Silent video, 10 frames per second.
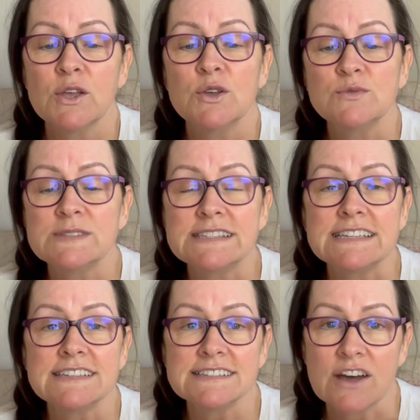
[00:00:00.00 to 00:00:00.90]
who
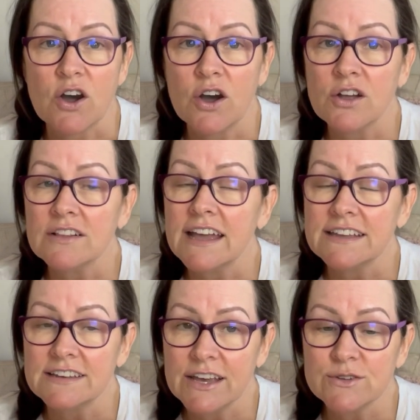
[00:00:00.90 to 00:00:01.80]
sees all
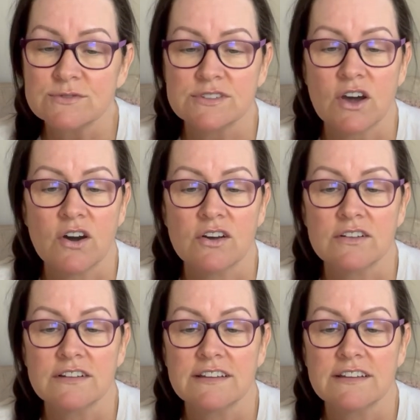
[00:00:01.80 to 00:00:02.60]
and knows all.